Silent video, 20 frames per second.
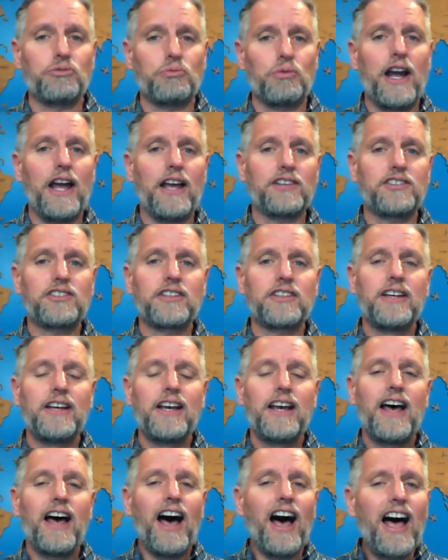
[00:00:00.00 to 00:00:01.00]
rest,
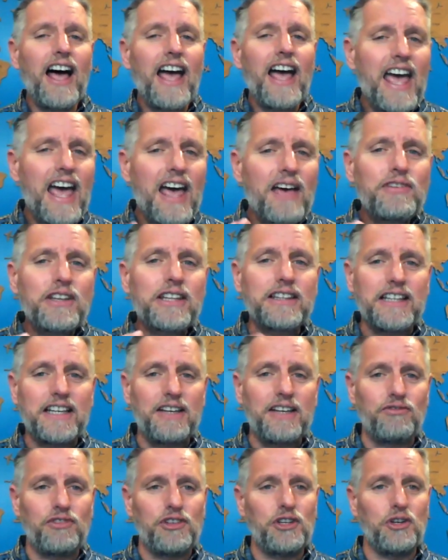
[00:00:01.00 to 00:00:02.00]
a
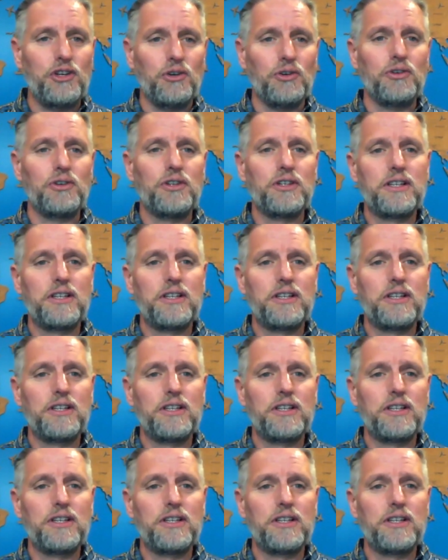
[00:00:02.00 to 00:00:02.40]
heavenly view.